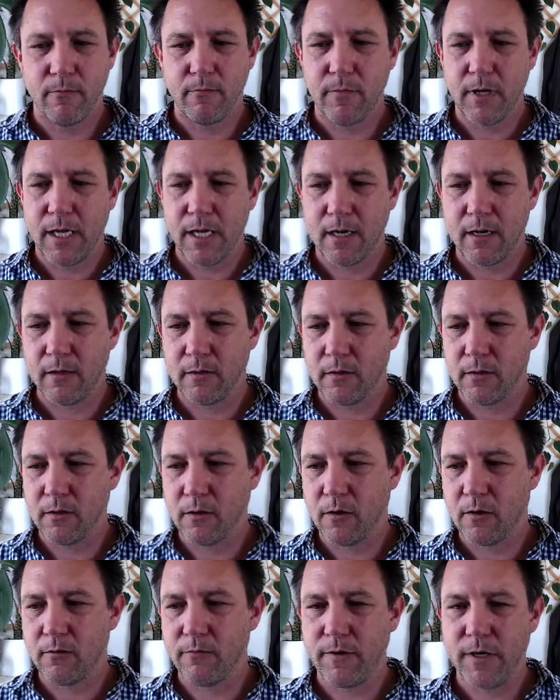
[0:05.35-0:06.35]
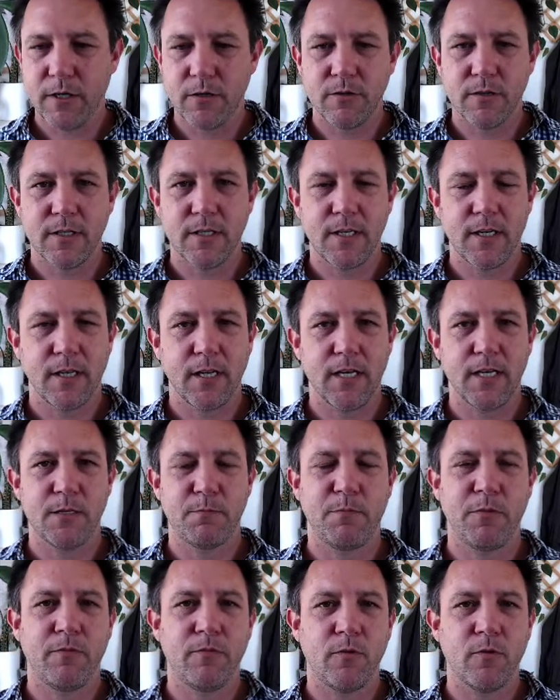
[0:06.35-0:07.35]
We get a lot of interest in these
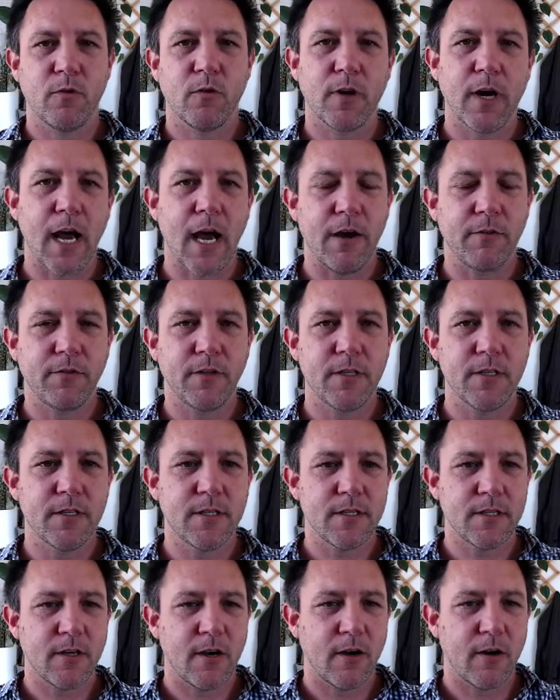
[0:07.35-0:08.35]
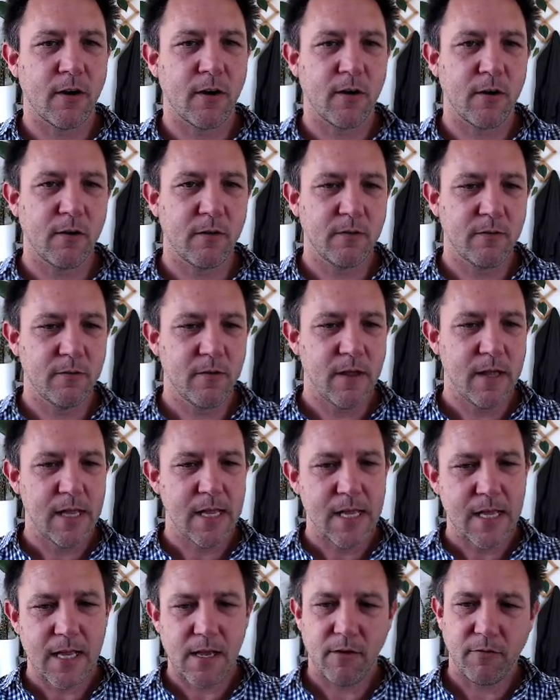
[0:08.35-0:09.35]
before and afters, so
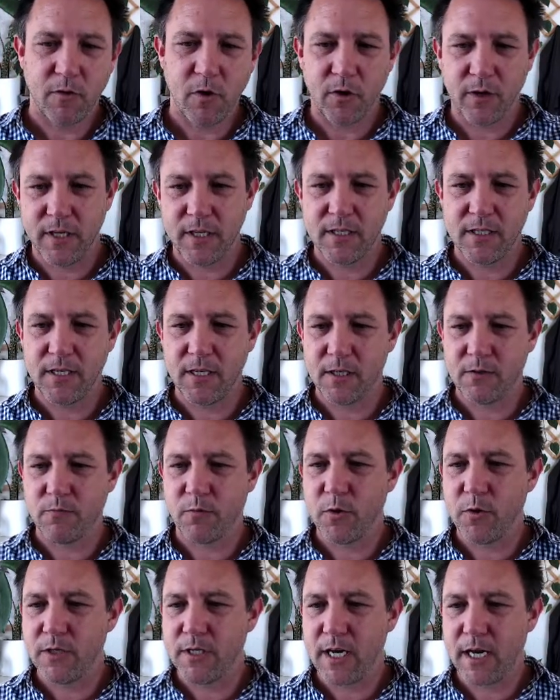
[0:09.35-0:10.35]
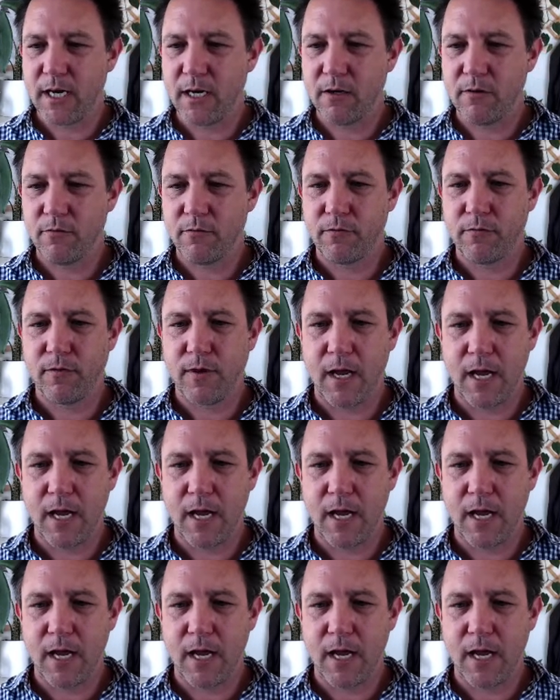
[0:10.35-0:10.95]
I've gotten into this routine of